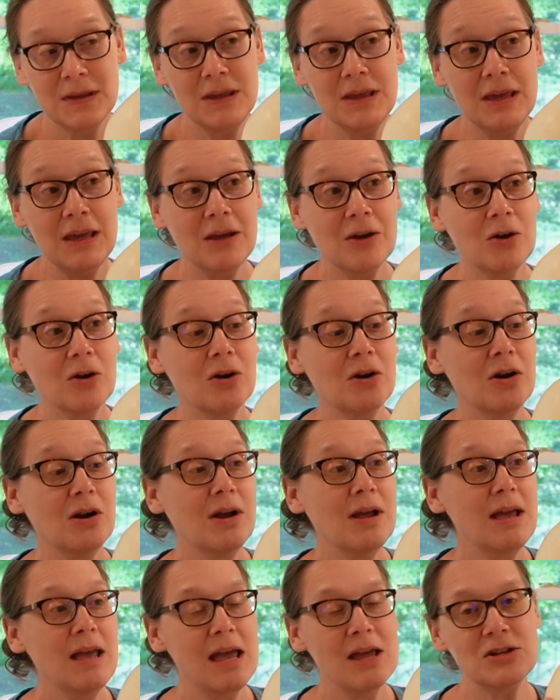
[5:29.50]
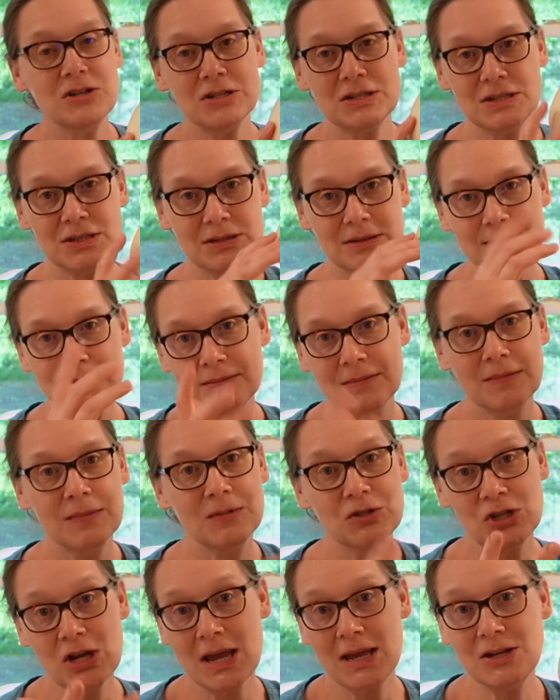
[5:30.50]
year and just
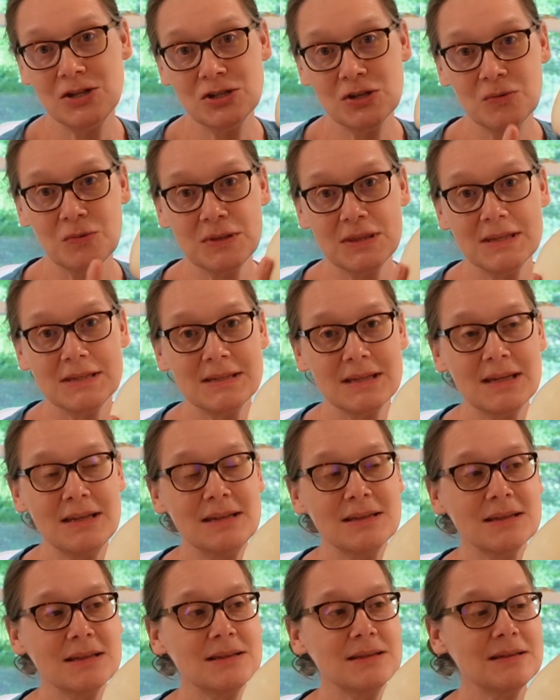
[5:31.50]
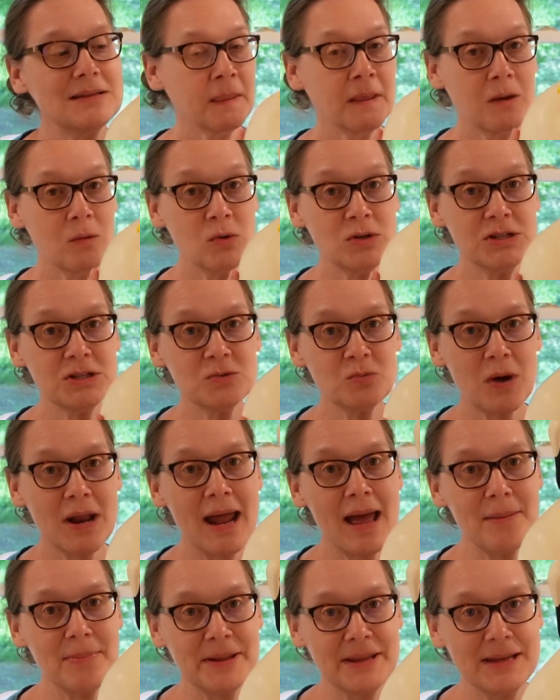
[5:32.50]
change it with the seasons, which is what
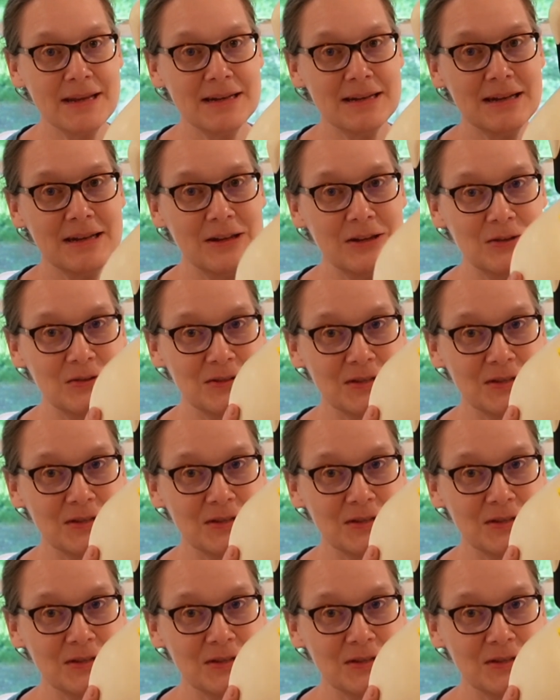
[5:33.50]
I plan to do.